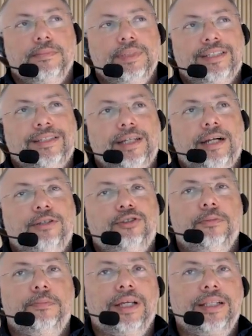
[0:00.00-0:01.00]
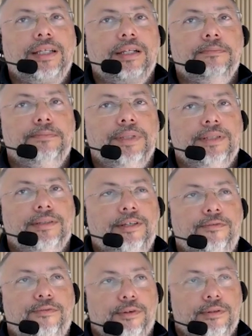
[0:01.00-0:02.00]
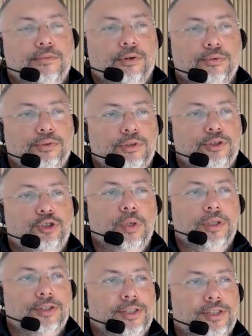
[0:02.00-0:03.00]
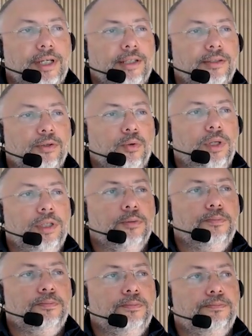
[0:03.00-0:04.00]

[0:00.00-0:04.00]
start to be a little bit difficult to understand when you